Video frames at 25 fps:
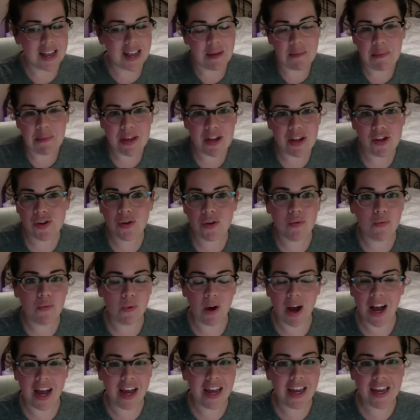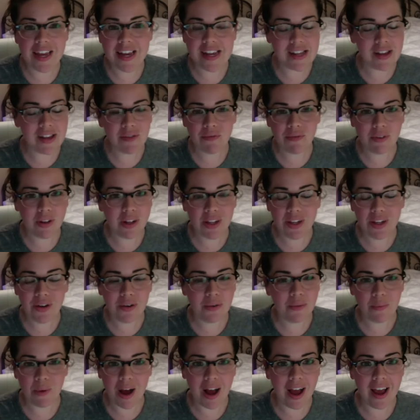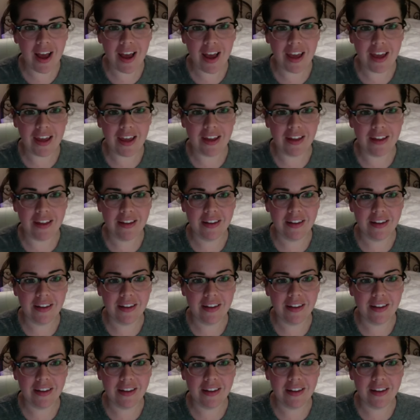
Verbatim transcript: it means your why isn't really your why.